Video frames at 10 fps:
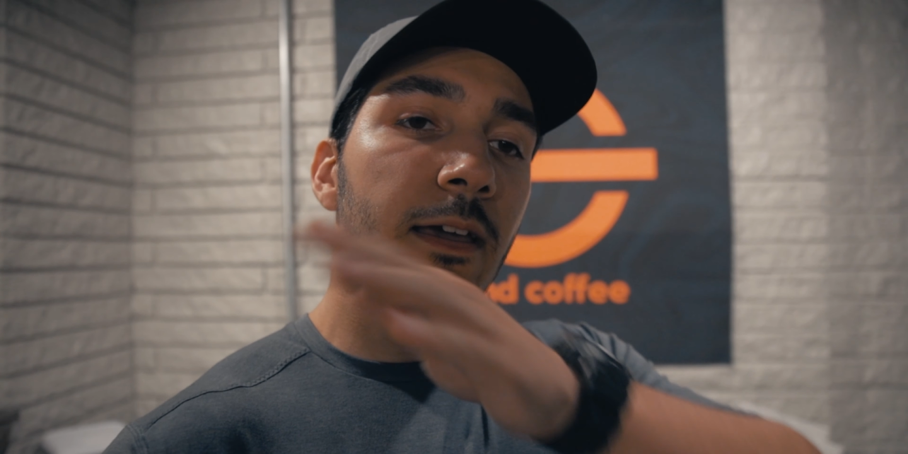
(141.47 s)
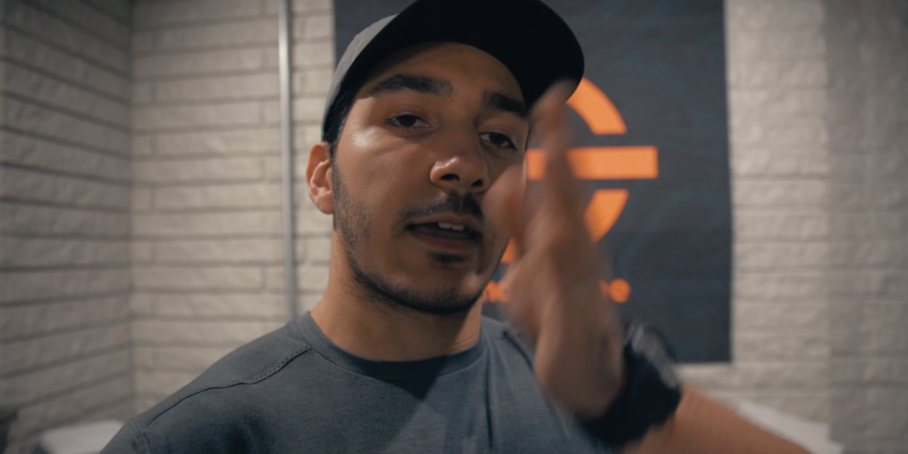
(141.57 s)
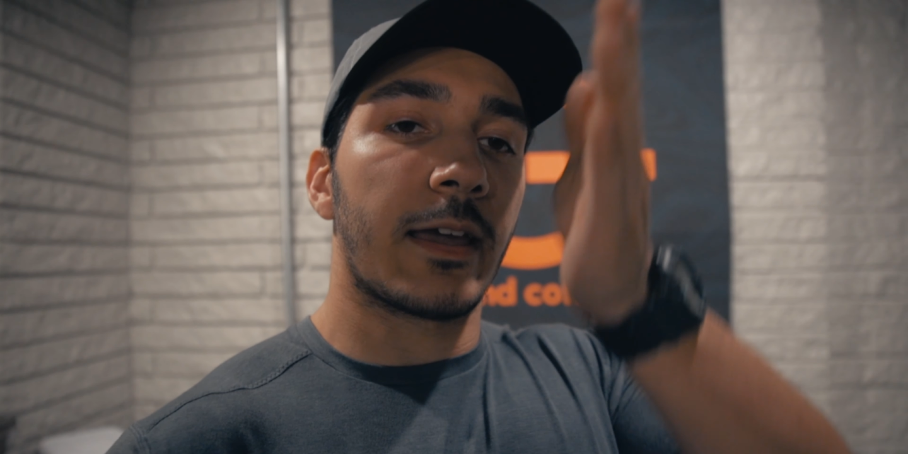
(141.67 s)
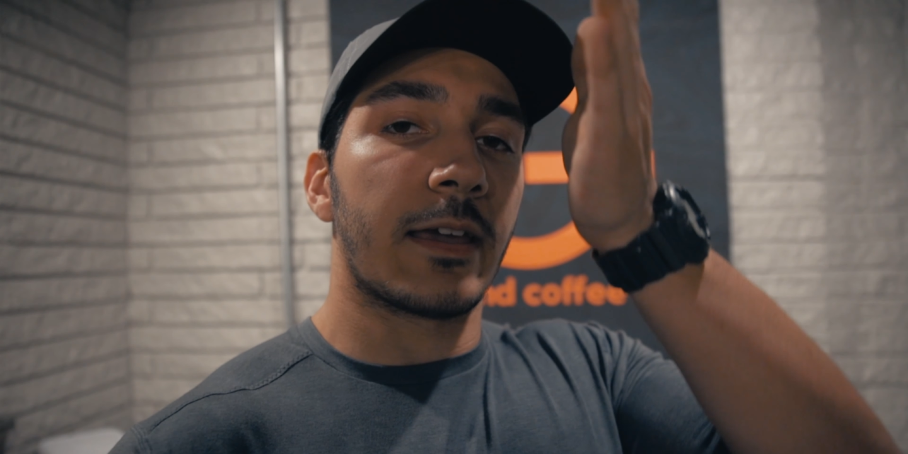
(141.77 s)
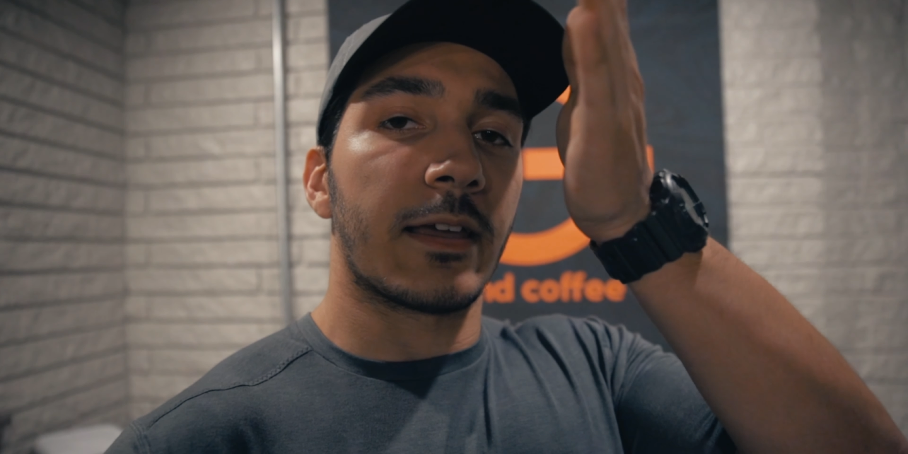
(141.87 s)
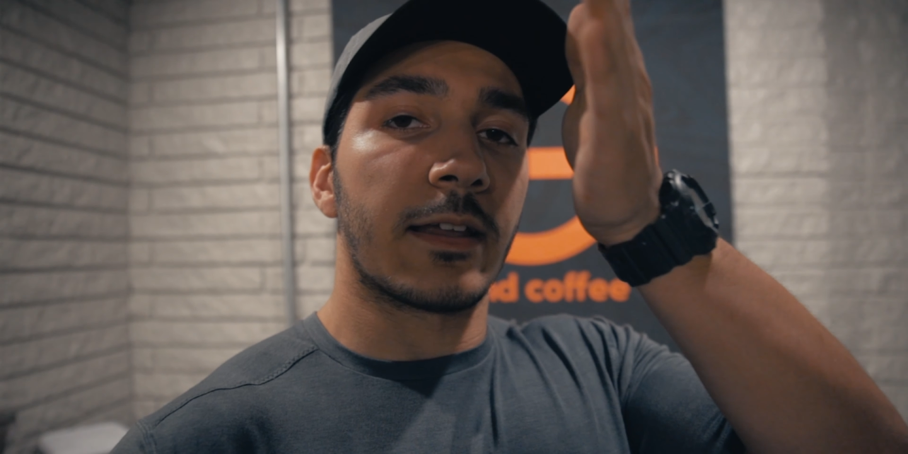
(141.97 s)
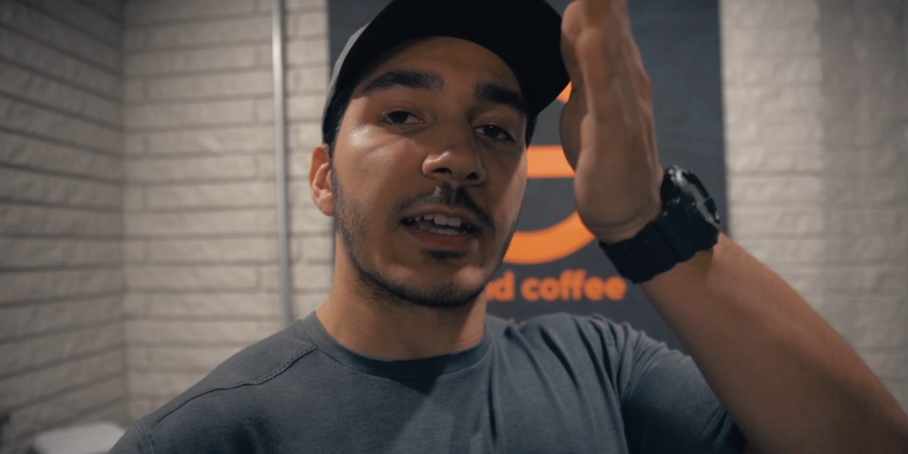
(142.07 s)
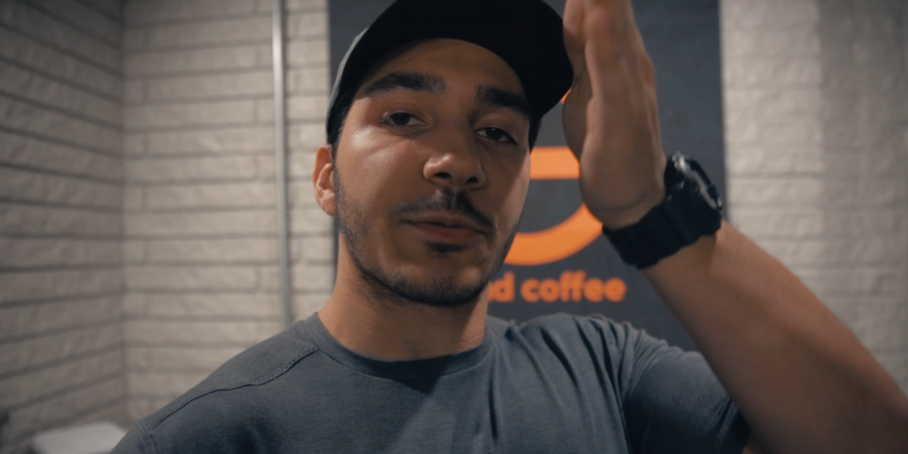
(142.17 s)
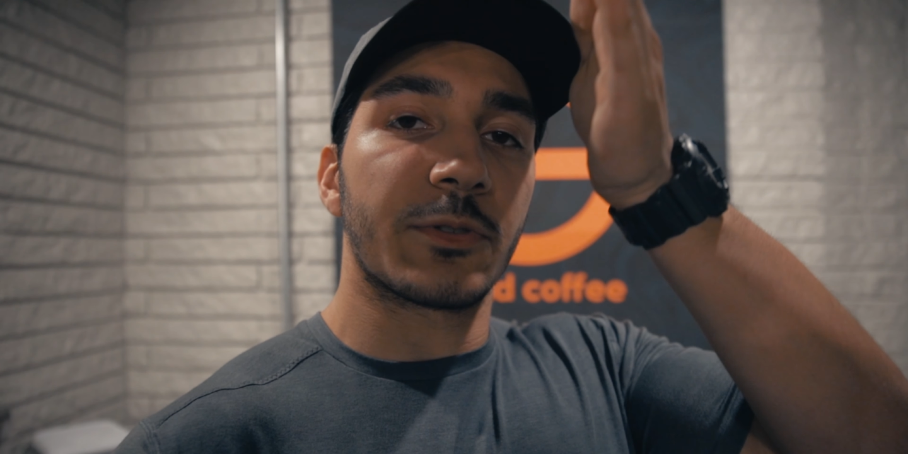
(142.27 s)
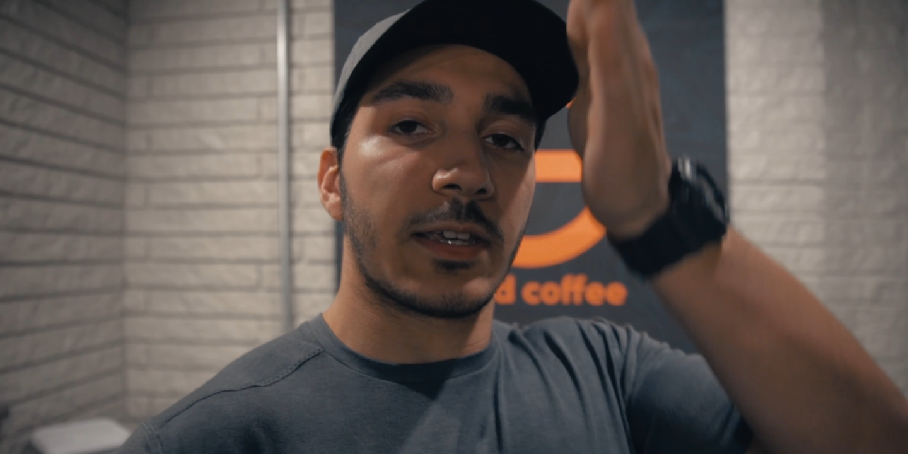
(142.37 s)
an
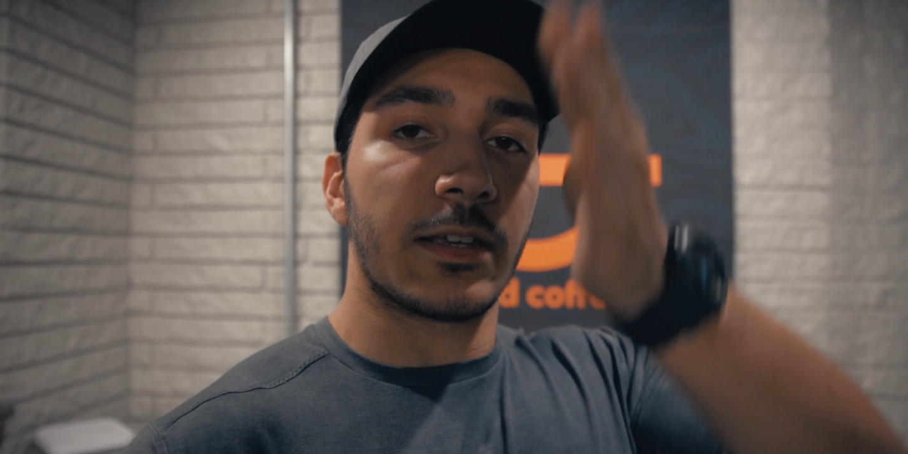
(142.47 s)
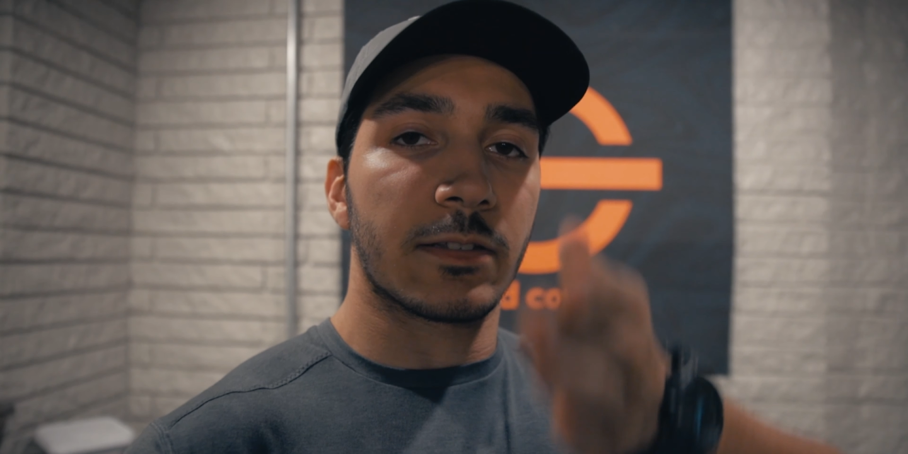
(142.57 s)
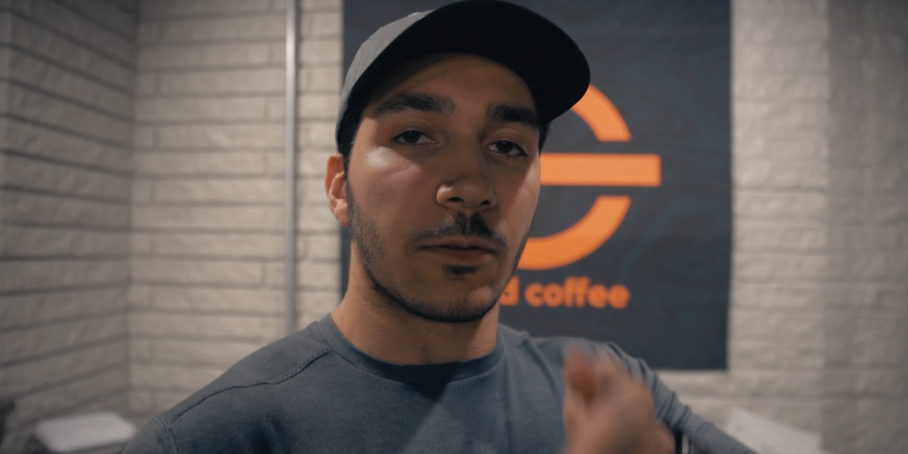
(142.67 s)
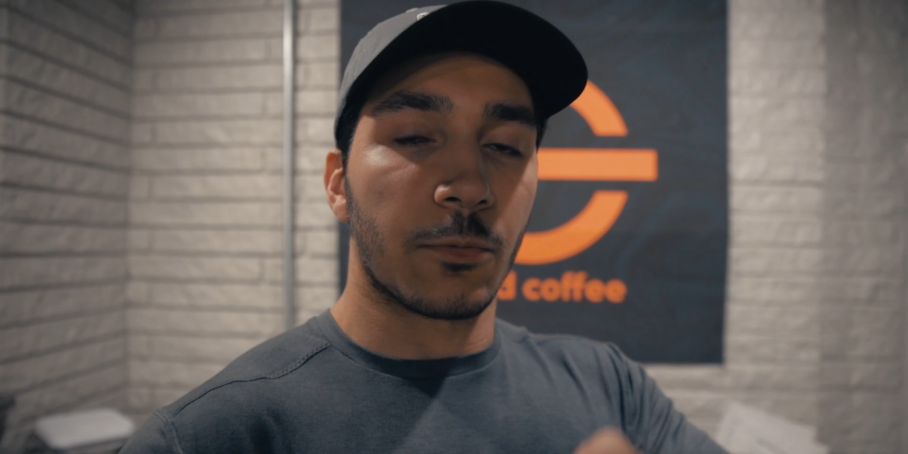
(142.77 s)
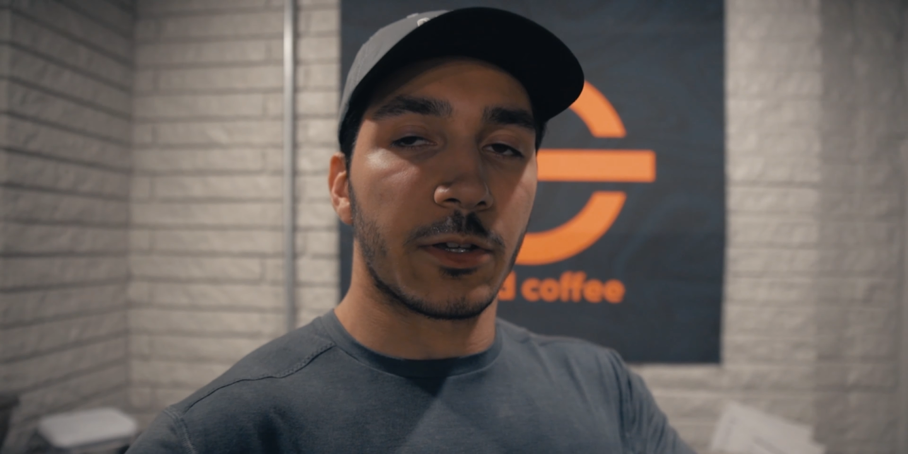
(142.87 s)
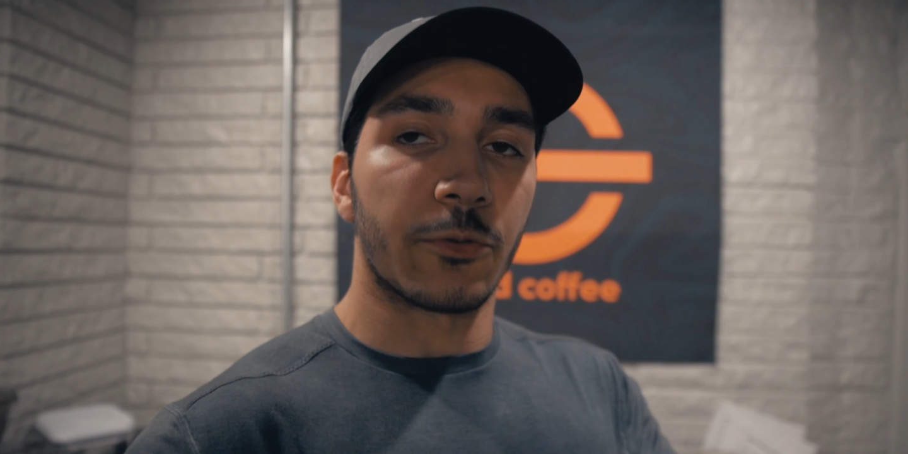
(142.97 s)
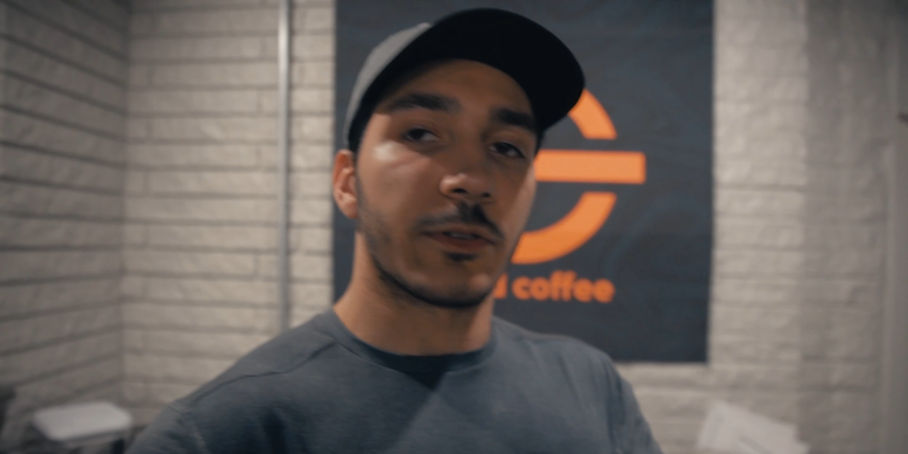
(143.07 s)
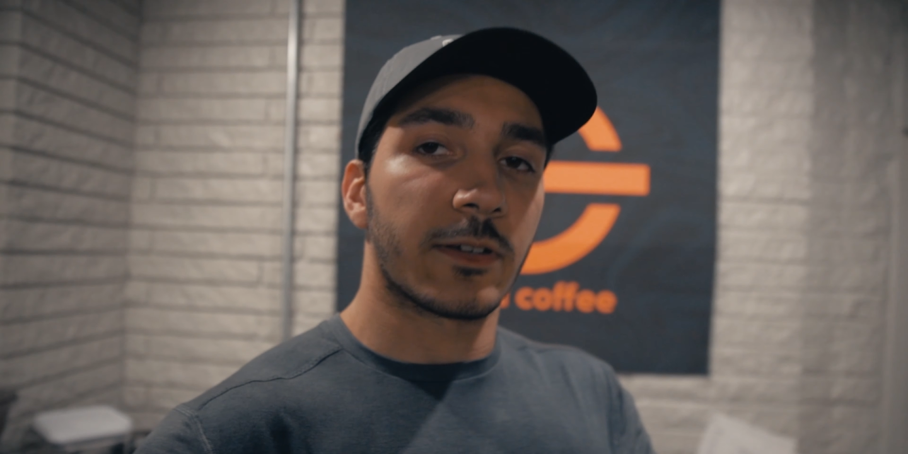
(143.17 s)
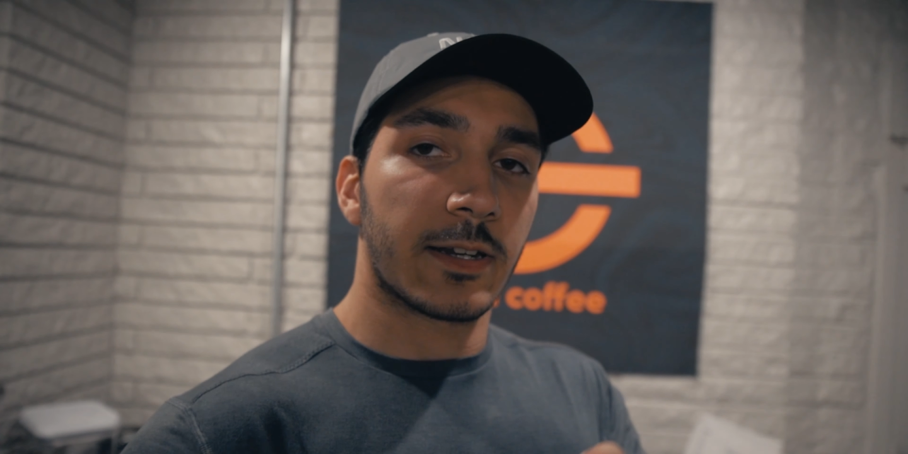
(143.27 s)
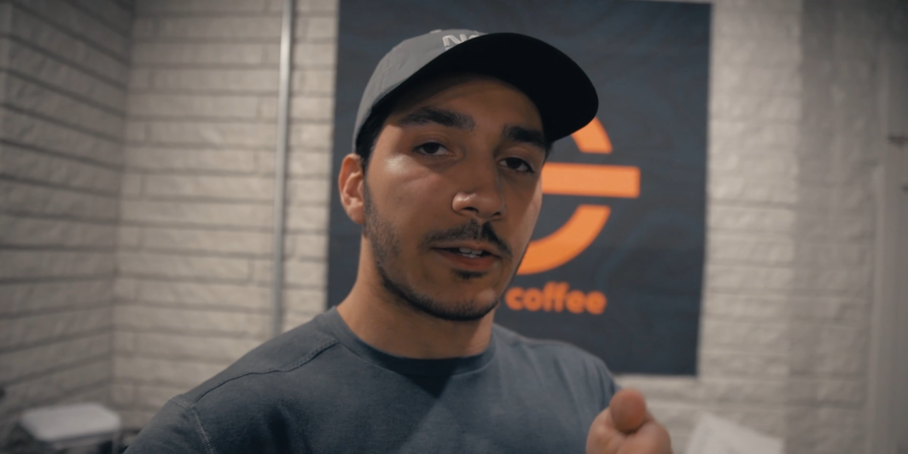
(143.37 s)
expertise in what you're
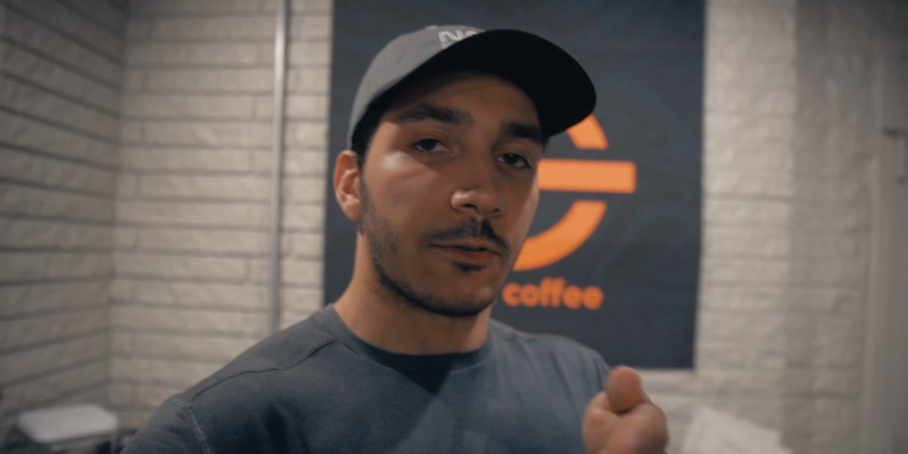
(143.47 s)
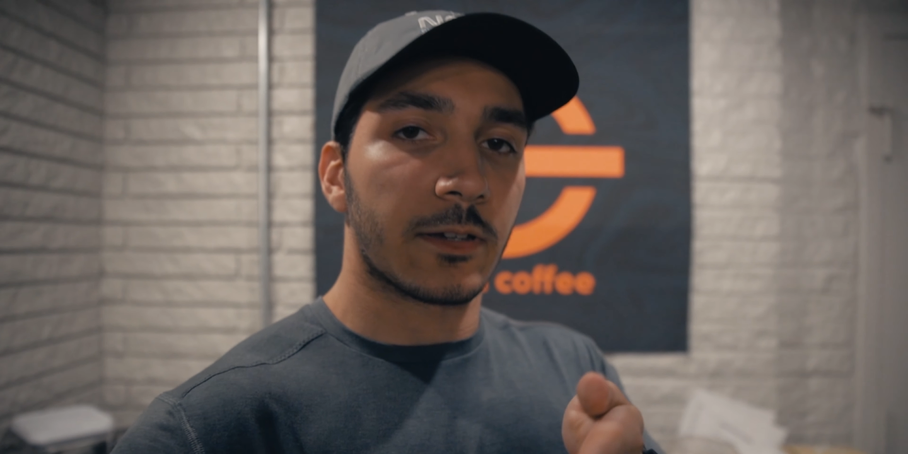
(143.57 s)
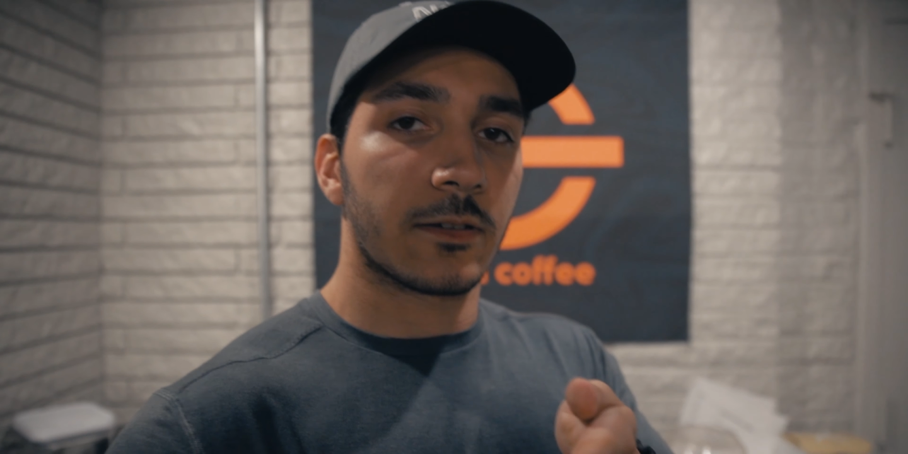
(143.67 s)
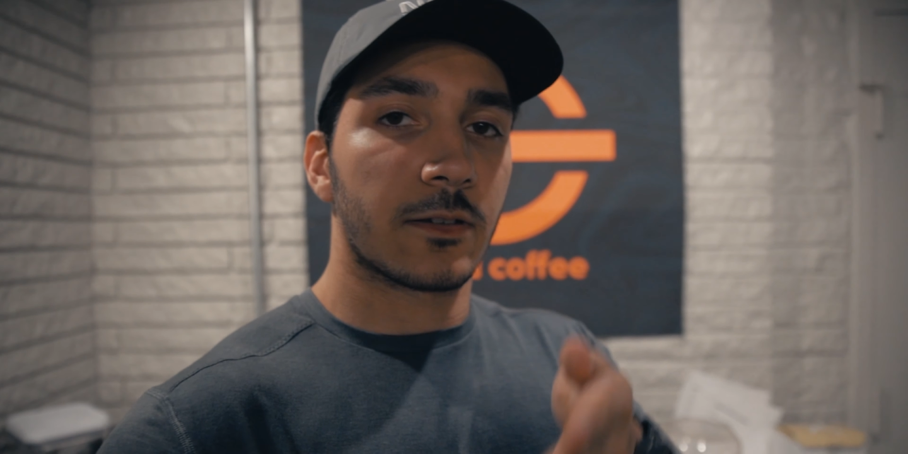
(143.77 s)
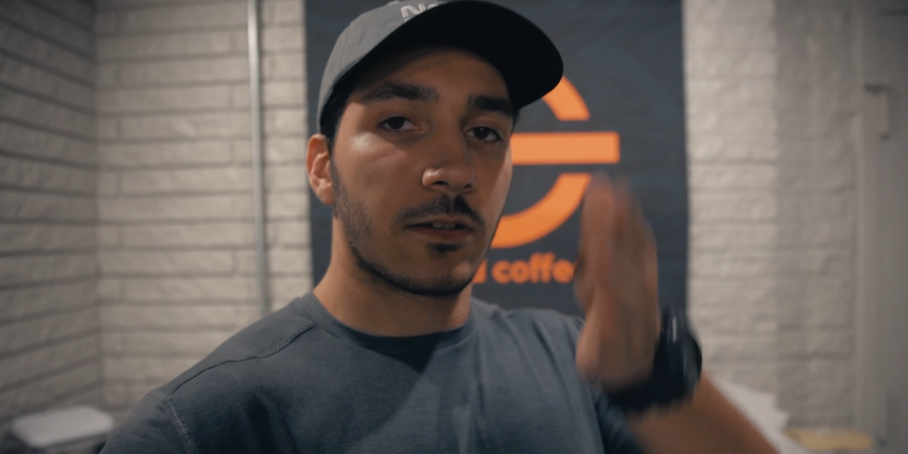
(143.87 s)
really good at doing.